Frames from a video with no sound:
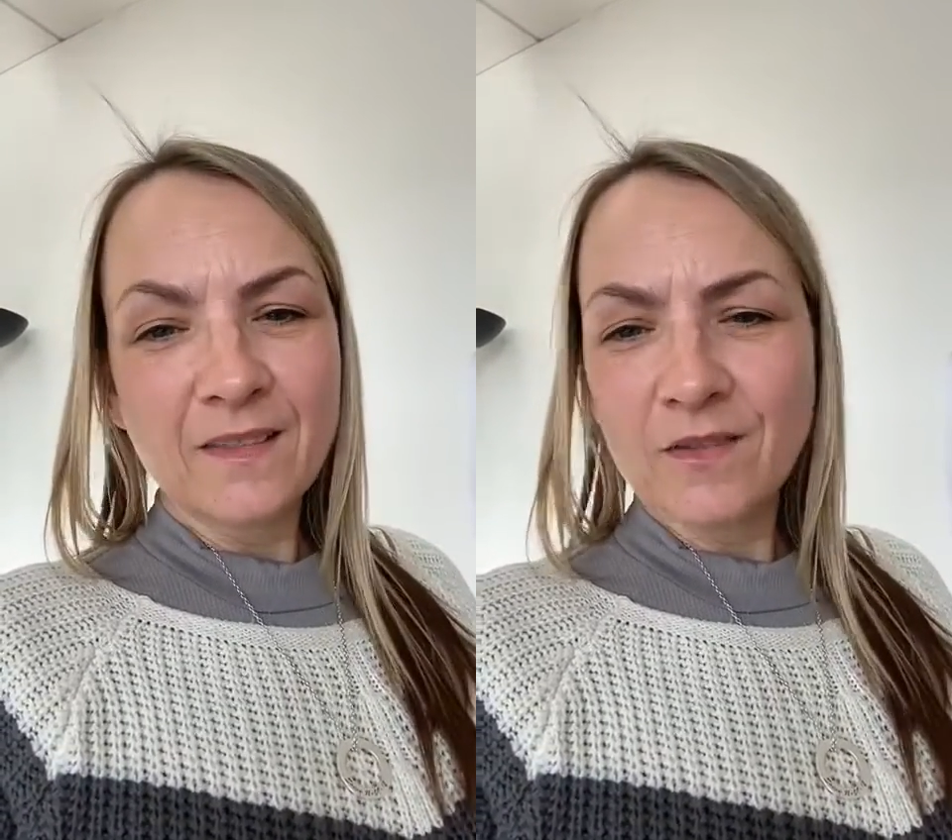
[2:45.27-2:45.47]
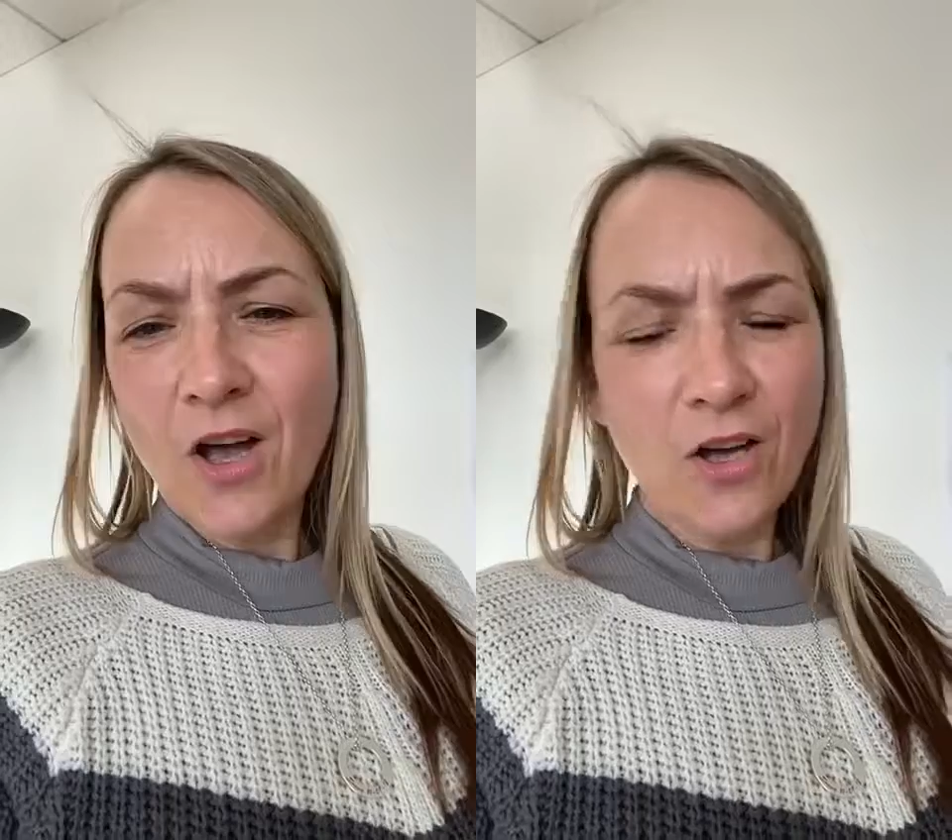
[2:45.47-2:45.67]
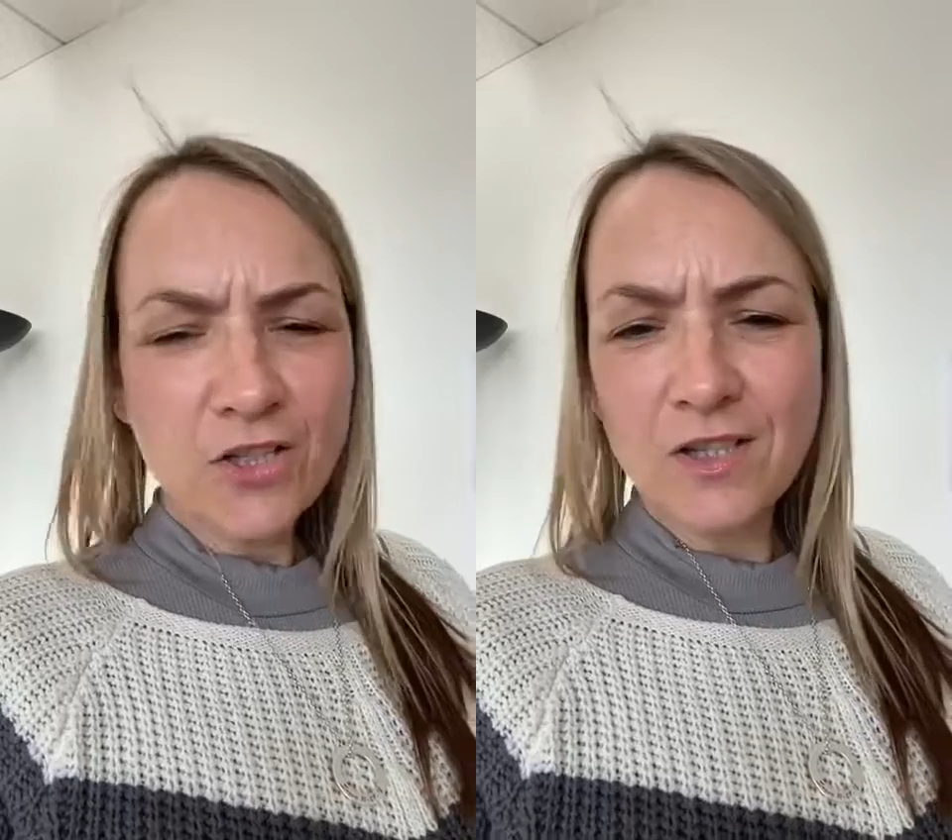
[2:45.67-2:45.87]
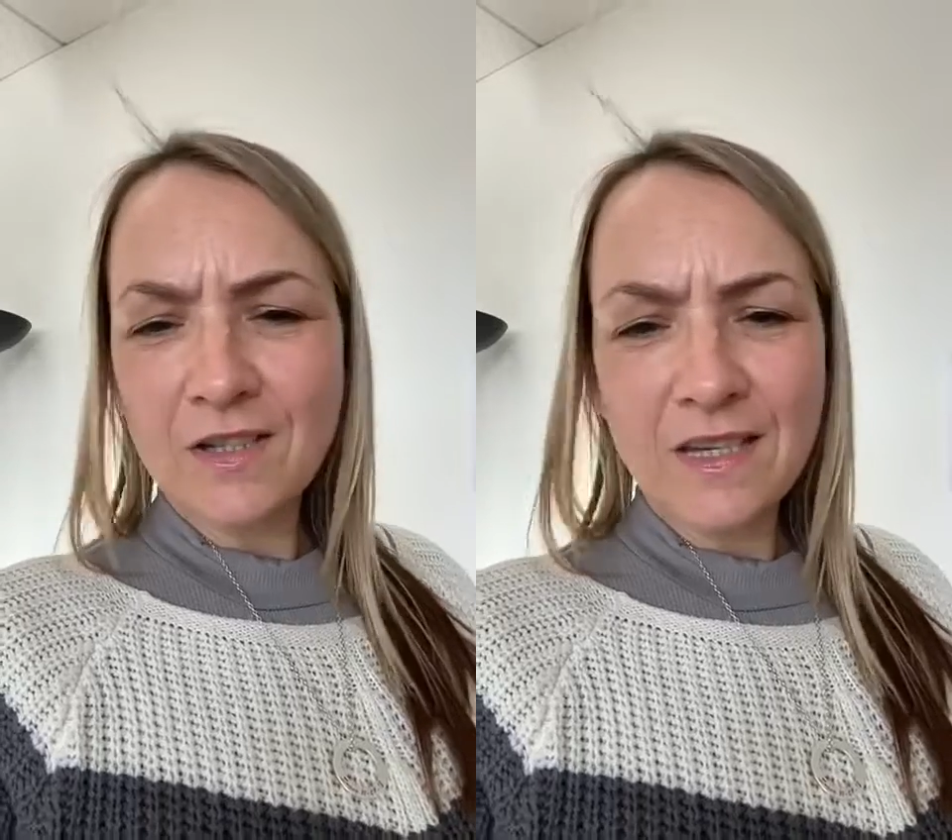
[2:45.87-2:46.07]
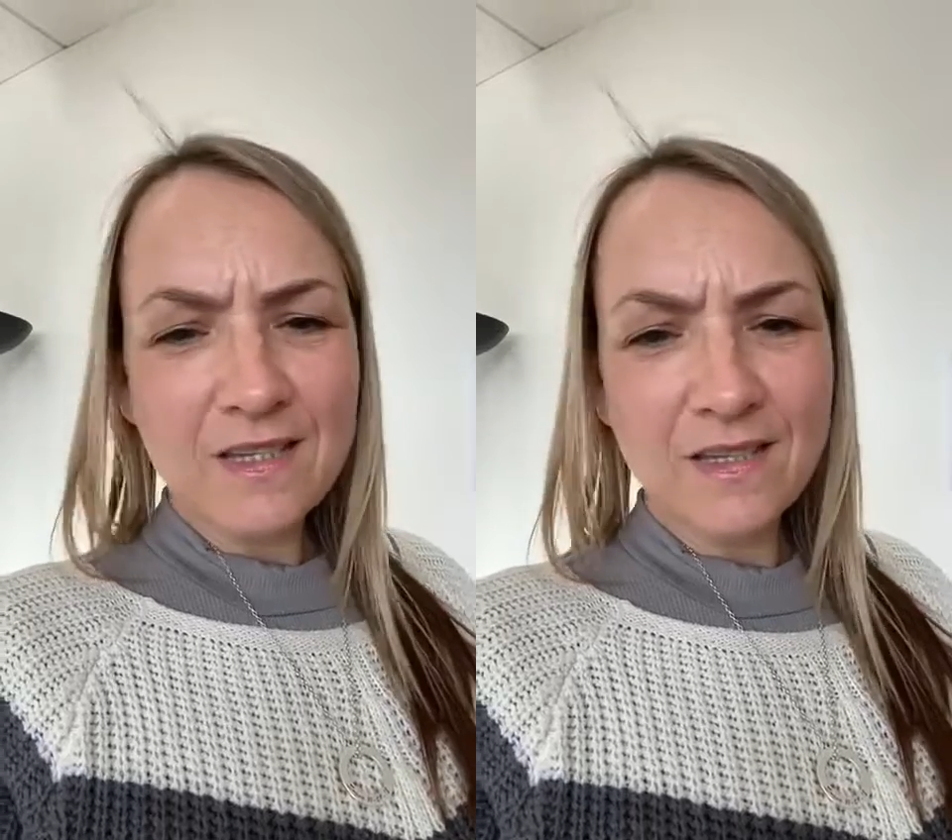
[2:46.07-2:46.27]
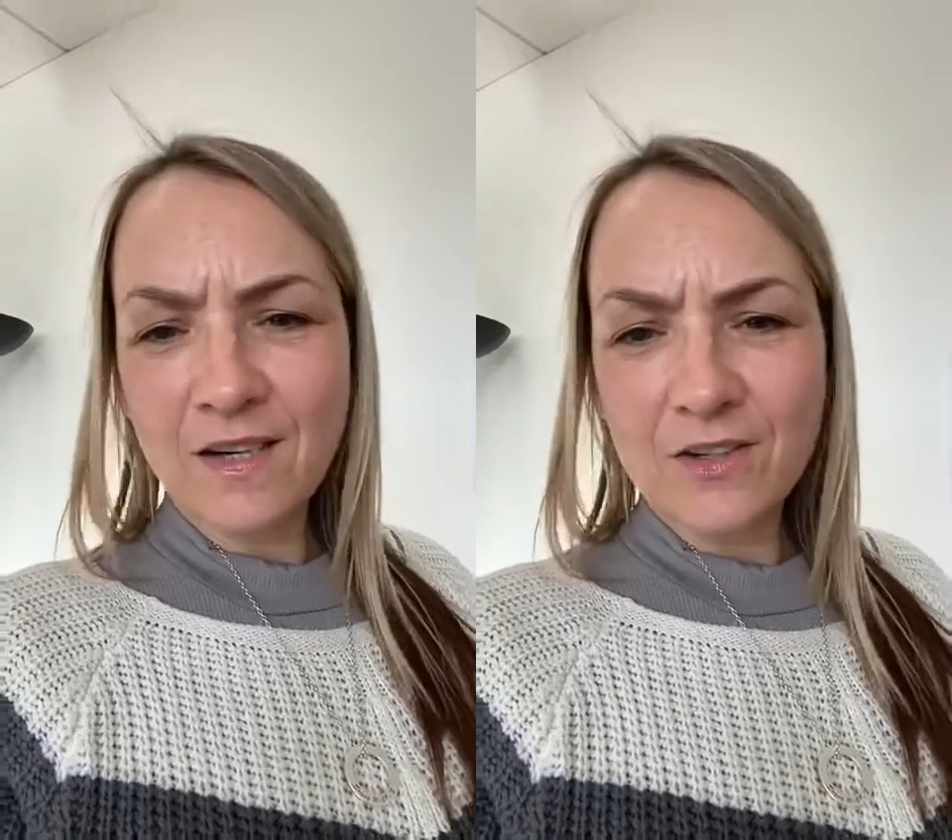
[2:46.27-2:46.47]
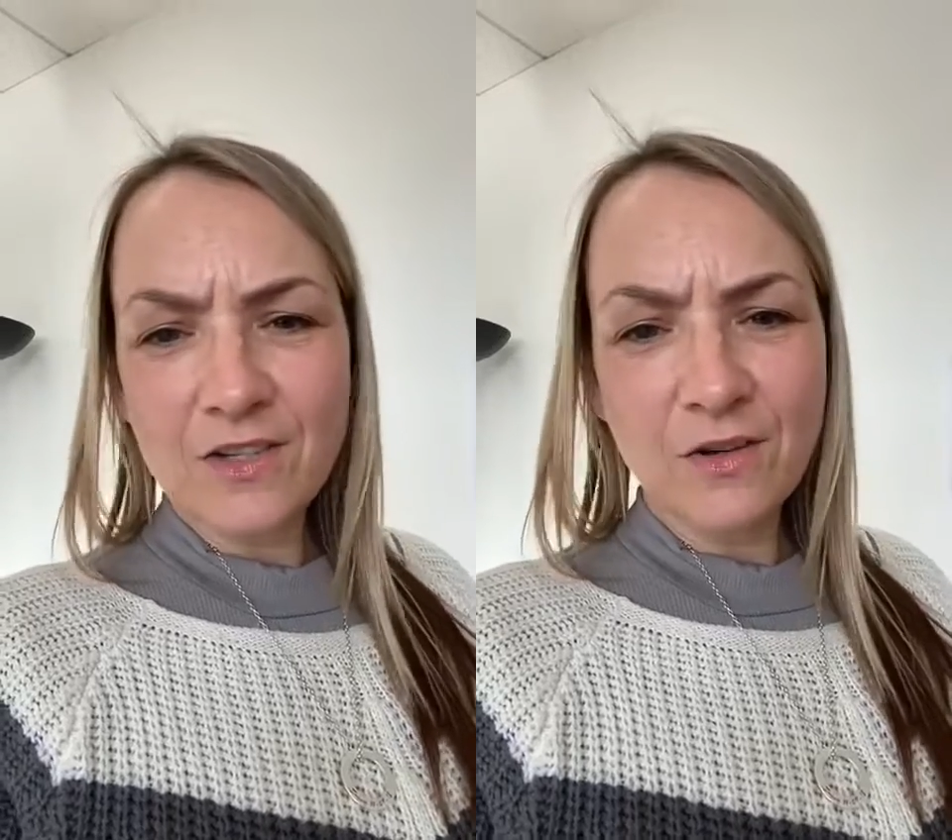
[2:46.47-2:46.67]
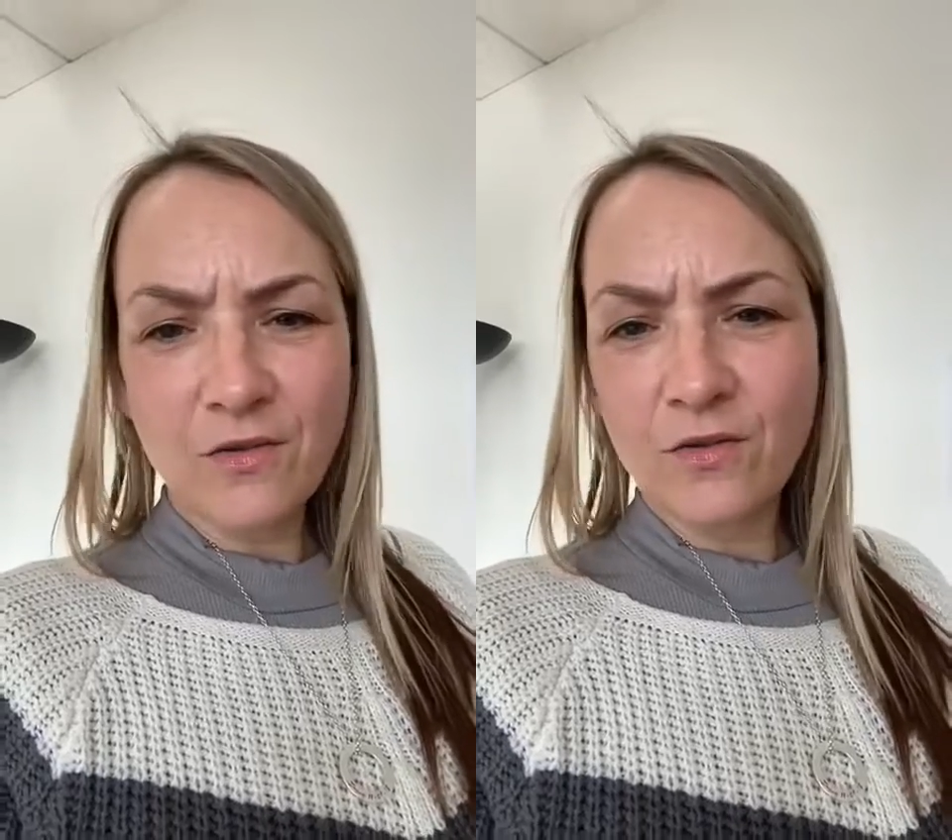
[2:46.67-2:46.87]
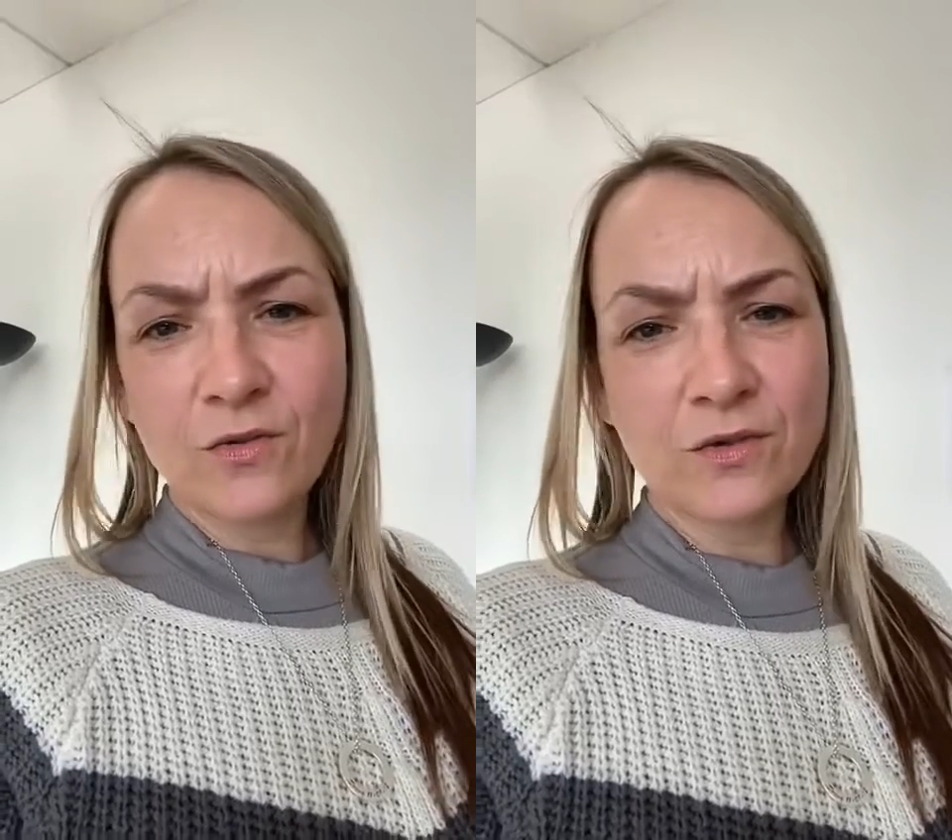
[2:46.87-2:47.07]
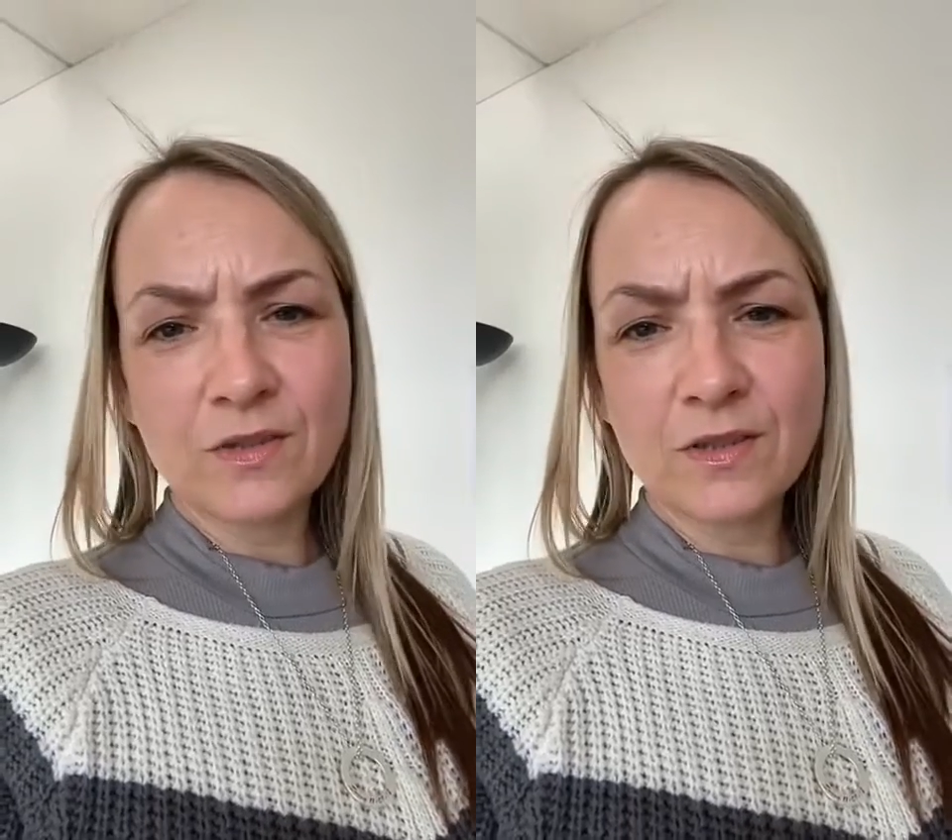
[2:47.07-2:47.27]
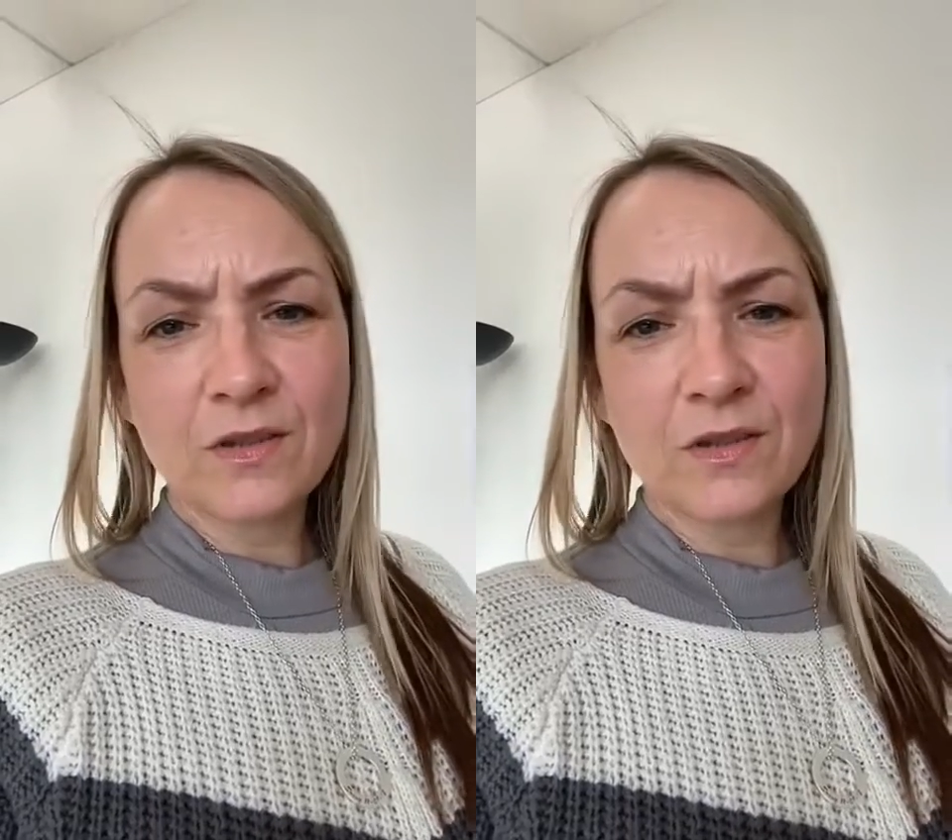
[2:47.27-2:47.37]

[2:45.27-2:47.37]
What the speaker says: To hush the naysayers out the road,